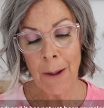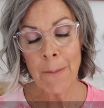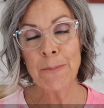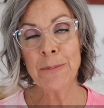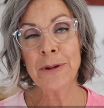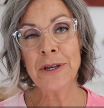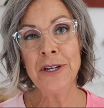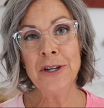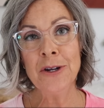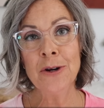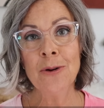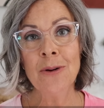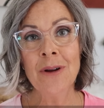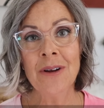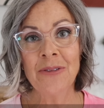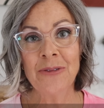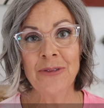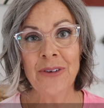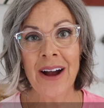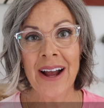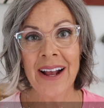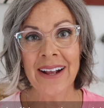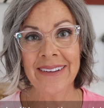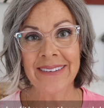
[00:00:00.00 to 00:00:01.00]

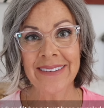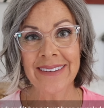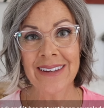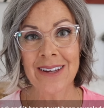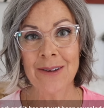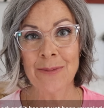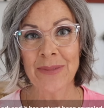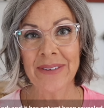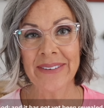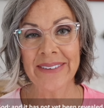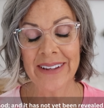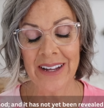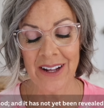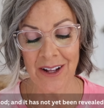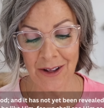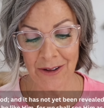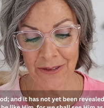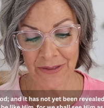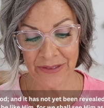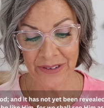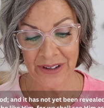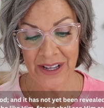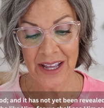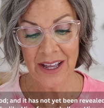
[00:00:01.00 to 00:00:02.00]
purifies
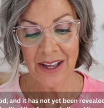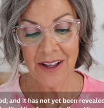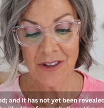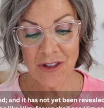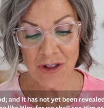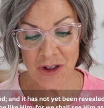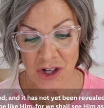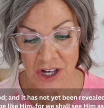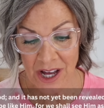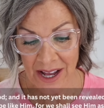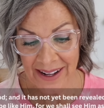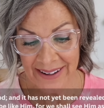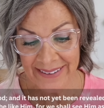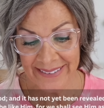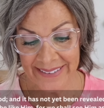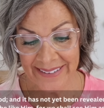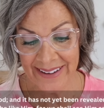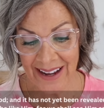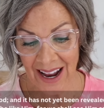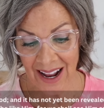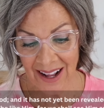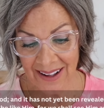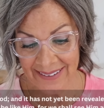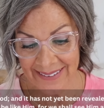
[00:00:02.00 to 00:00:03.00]
himself
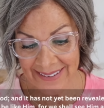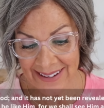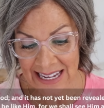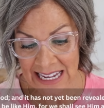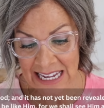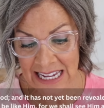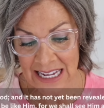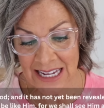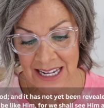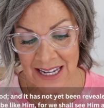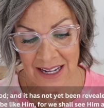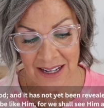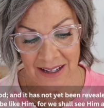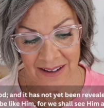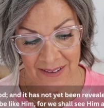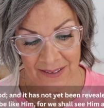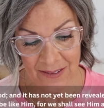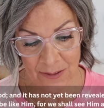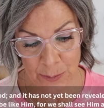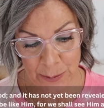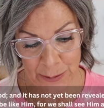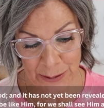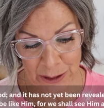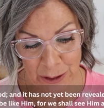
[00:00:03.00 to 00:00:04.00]
just as He
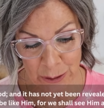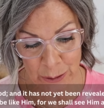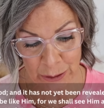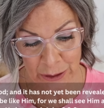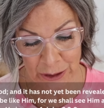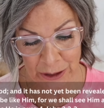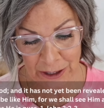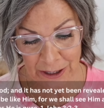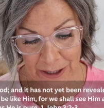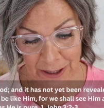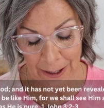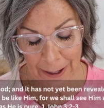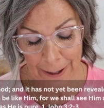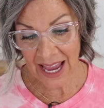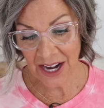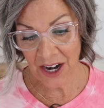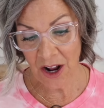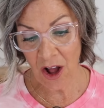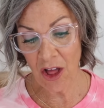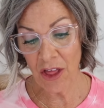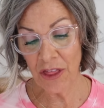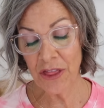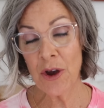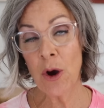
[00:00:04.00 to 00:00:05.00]
is pure. And
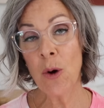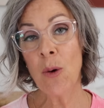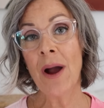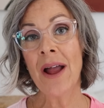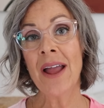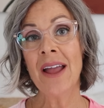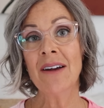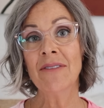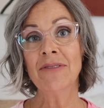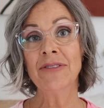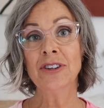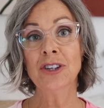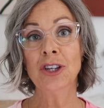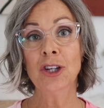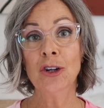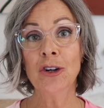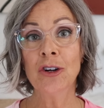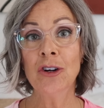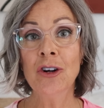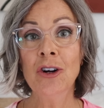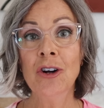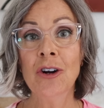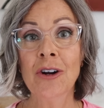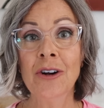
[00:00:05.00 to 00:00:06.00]
although I have
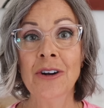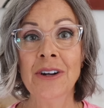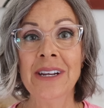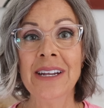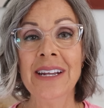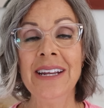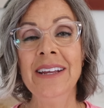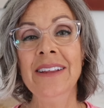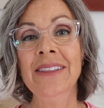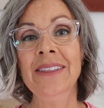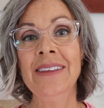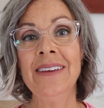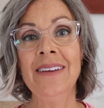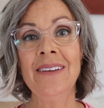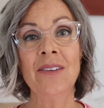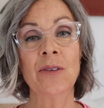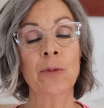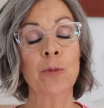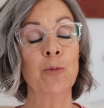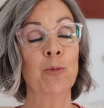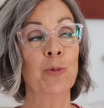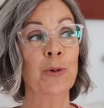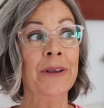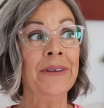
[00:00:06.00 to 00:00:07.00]
learned in
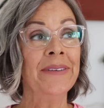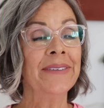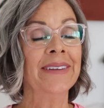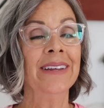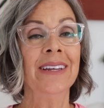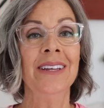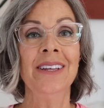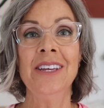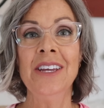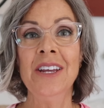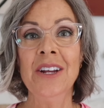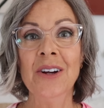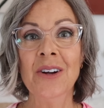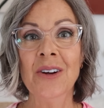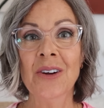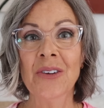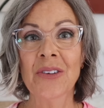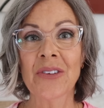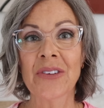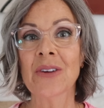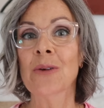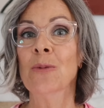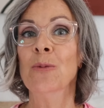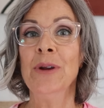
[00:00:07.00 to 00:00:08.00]
these recent
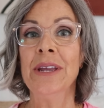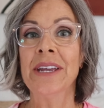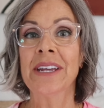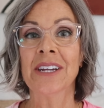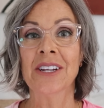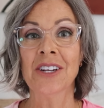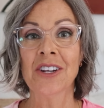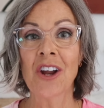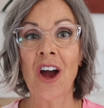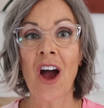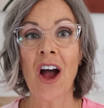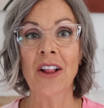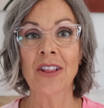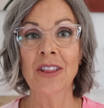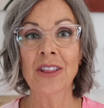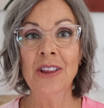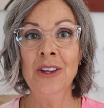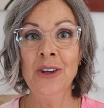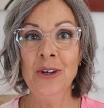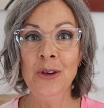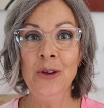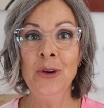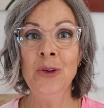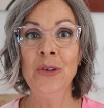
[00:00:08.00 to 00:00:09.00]
years that we cannot
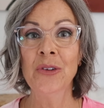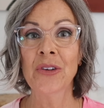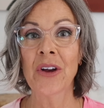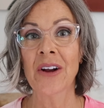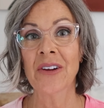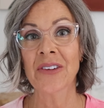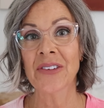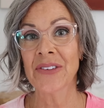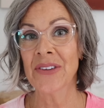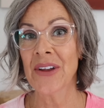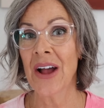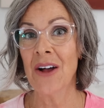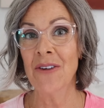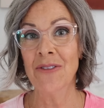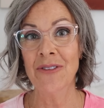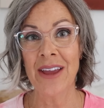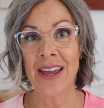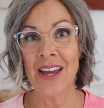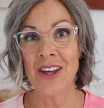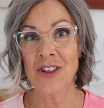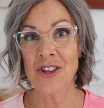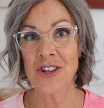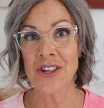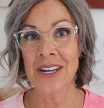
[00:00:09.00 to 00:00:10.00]
lose our
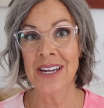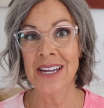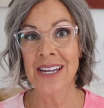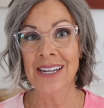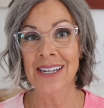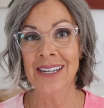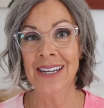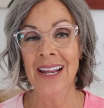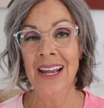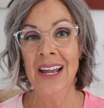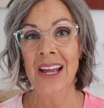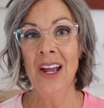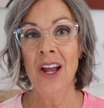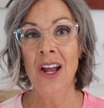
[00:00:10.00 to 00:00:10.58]
salvation,